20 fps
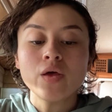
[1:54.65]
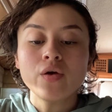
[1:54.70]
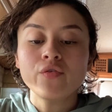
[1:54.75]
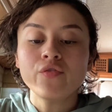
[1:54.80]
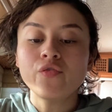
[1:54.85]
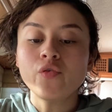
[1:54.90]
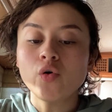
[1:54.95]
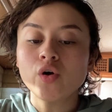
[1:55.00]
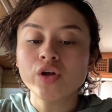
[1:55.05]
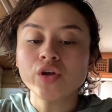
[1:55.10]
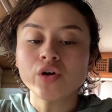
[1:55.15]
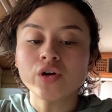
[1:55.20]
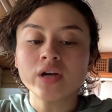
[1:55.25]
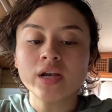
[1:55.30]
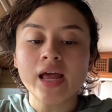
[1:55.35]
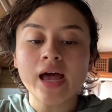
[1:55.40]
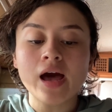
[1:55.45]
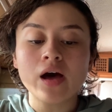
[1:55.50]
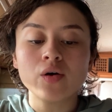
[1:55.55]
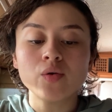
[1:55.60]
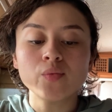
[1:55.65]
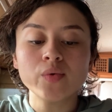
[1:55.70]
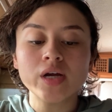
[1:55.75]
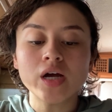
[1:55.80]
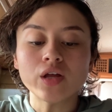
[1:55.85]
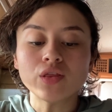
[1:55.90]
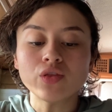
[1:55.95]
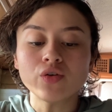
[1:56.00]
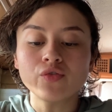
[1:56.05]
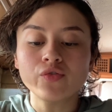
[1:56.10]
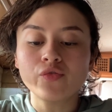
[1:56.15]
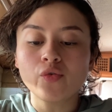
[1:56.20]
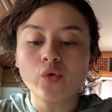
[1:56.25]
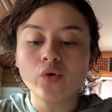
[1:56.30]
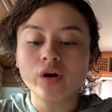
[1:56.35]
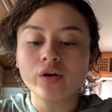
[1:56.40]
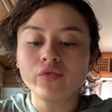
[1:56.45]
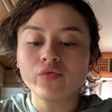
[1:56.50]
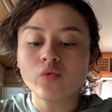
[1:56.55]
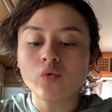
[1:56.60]
For your noun, we got the
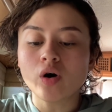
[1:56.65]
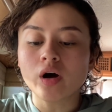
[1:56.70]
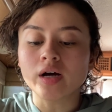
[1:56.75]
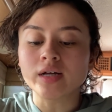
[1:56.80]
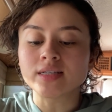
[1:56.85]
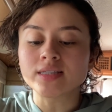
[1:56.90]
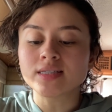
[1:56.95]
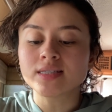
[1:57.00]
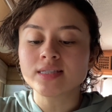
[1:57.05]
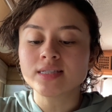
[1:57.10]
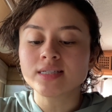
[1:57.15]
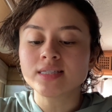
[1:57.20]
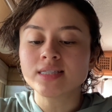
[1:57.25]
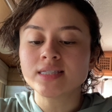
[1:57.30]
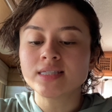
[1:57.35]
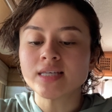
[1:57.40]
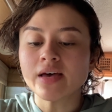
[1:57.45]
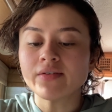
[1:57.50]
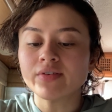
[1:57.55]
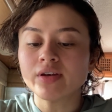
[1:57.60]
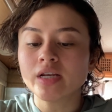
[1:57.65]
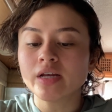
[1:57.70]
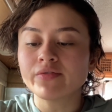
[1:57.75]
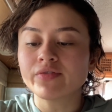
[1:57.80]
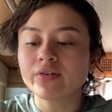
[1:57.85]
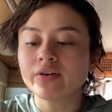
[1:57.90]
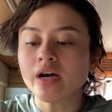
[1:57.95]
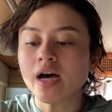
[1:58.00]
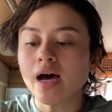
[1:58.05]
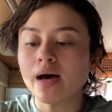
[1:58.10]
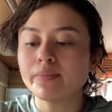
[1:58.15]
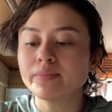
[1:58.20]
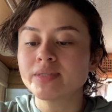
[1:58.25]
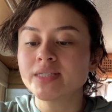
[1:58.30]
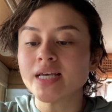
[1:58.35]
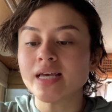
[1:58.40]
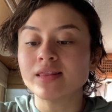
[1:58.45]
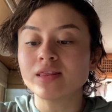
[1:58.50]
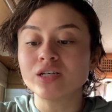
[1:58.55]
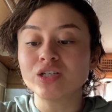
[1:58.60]
4 of Wands, the 7 of
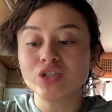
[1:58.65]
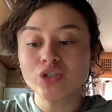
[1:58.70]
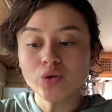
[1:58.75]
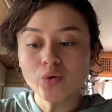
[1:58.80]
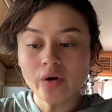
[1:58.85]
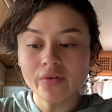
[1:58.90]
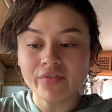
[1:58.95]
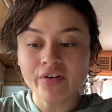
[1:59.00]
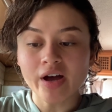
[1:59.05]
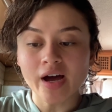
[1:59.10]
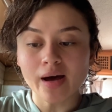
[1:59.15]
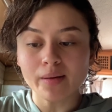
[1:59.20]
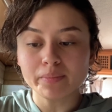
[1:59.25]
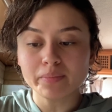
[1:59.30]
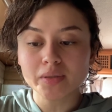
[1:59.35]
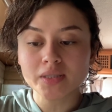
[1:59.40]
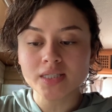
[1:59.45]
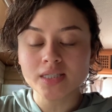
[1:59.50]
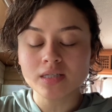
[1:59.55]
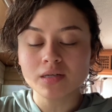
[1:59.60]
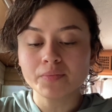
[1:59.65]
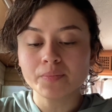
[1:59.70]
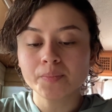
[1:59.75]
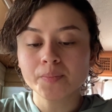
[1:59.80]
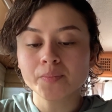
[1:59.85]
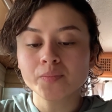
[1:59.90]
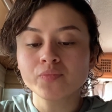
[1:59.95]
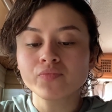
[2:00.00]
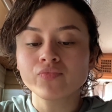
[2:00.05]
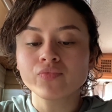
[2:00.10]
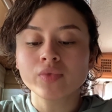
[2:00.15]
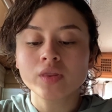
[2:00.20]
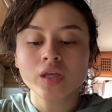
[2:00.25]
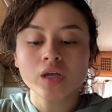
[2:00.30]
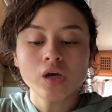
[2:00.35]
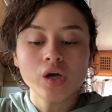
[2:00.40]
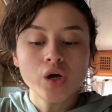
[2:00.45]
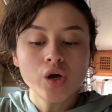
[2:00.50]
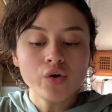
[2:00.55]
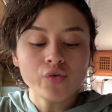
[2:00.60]
Cups, and the 2 of Cups.
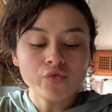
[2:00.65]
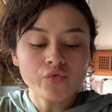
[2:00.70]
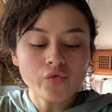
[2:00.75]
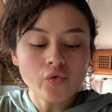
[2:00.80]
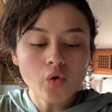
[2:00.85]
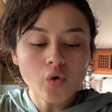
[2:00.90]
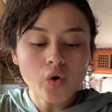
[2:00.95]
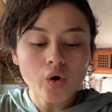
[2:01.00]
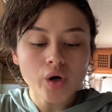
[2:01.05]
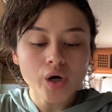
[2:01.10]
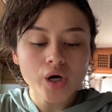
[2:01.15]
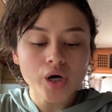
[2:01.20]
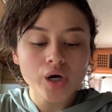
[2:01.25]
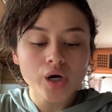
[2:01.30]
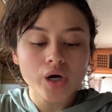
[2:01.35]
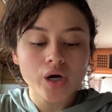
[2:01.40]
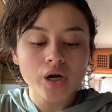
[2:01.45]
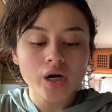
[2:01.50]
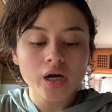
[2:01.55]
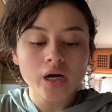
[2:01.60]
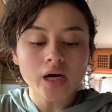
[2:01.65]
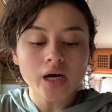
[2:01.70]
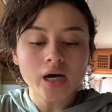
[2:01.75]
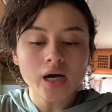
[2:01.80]
For